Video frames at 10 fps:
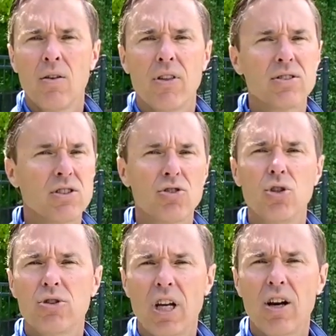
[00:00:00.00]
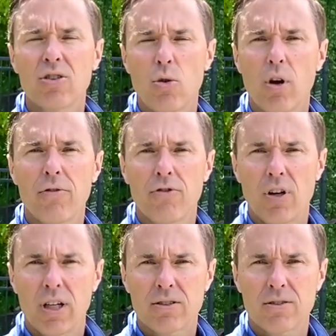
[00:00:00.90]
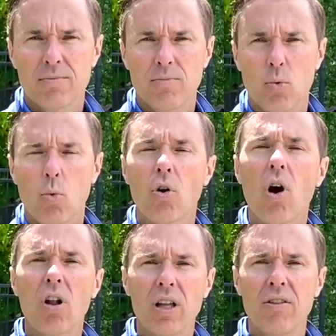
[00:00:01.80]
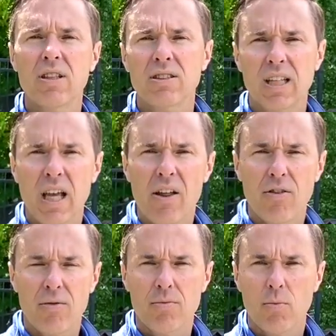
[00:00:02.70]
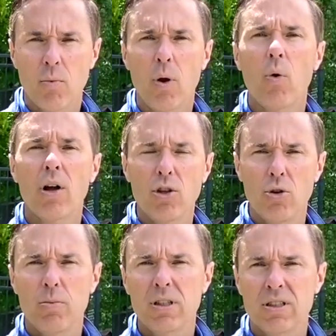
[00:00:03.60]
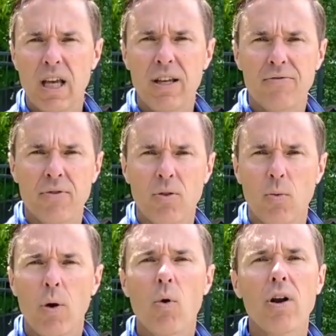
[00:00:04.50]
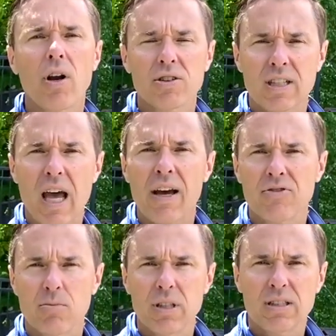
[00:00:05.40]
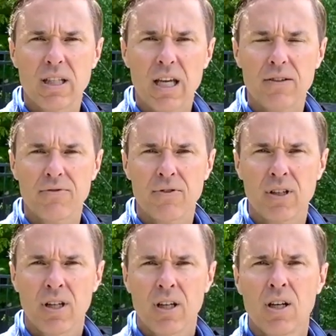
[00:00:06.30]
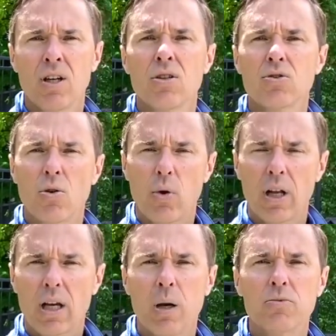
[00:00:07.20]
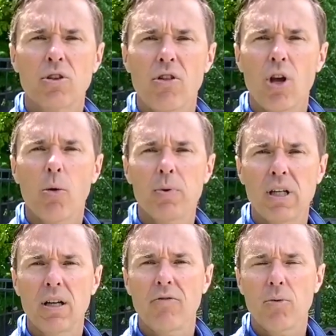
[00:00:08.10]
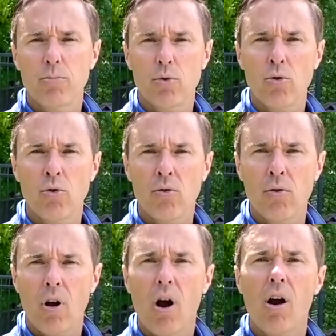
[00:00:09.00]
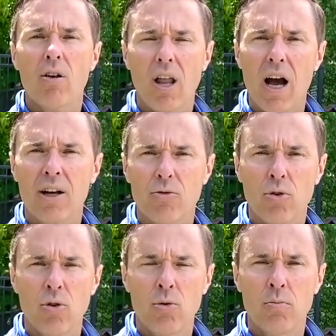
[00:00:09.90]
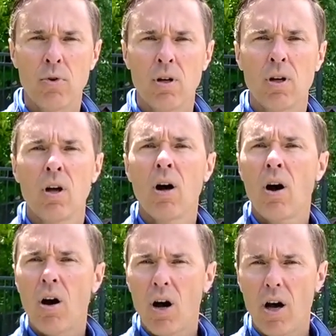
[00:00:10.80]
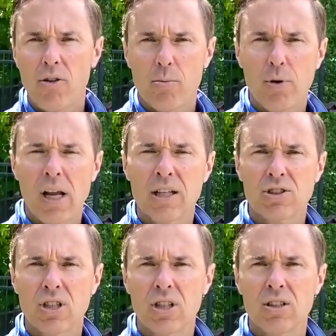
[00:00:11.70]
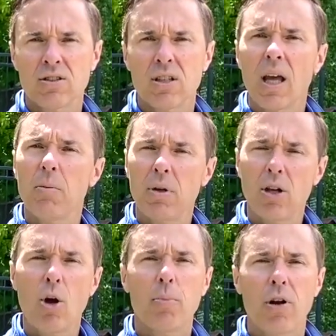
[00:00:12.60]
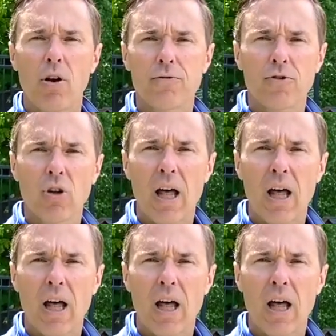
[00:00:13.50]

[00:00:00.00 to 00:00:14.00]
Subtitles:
This is new territory for us. We're all in this together. We want you to be safe. We want our staff to be safe. So when it comes to the opening of the pool, our locker room, other branches, and being open our full